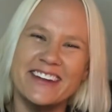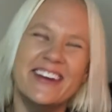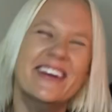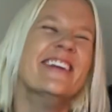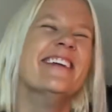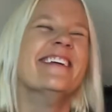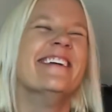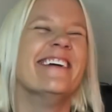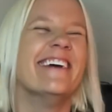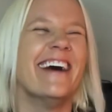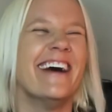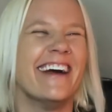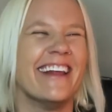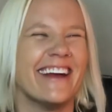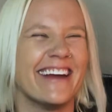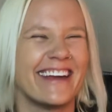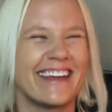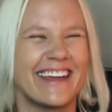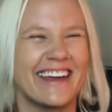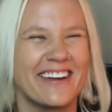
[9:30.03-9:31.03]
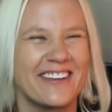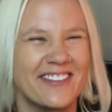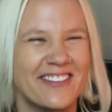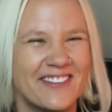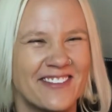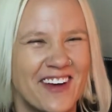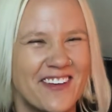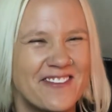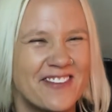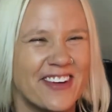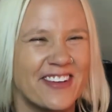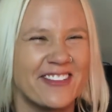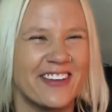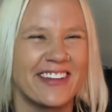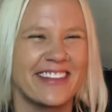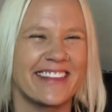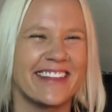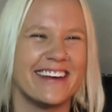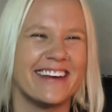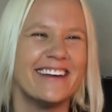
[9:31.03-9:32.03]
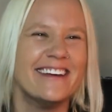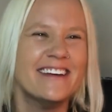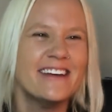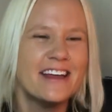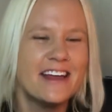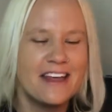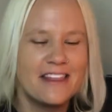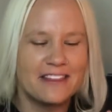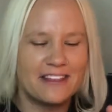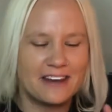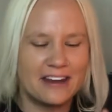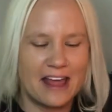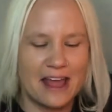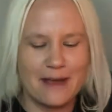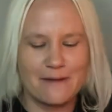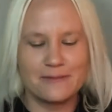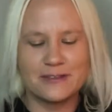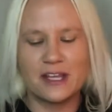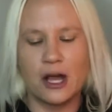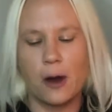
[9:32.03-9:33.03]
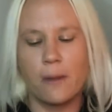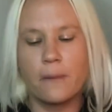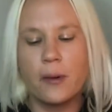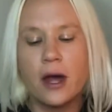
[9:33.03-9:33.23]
I can't remember what the names are,